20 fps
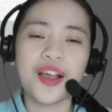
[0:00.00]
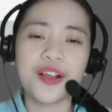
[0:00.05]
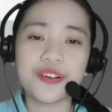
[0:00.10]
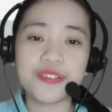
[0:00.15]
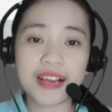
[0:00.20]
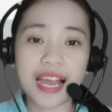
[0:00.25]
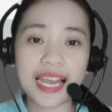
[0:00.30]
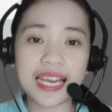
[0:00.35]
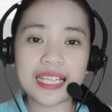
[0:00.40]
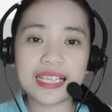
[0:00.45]

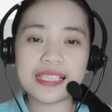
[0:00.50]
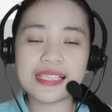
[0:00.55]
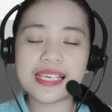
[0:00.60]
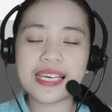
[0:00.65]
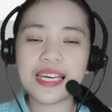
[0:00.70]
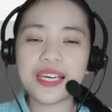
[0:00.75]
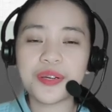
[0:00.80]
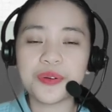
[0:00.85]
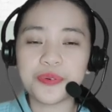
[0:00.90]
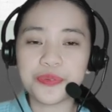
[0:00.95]

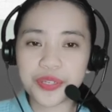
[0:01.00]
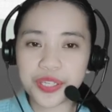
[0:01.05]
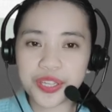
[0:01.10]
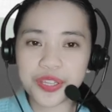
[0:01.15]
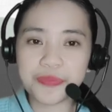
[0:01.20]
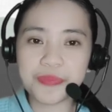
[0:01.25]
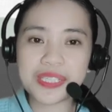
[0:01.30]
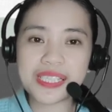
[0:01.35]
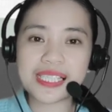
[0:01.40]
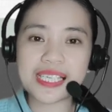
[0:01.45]
writing,
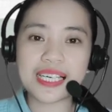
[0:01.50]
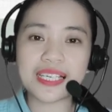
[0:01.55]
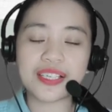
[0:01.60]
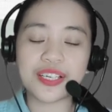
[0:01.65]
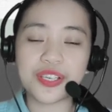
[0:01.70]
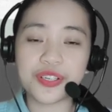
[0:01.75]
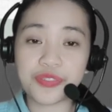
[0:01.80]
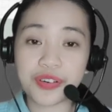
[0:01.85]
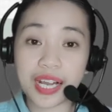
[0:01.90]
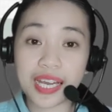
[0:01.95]
arithmetic,
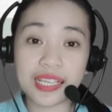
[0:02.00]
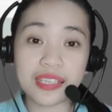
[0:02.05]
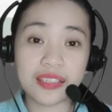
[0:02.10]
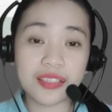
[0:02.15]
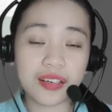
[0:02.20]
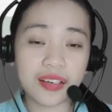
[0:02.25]
and right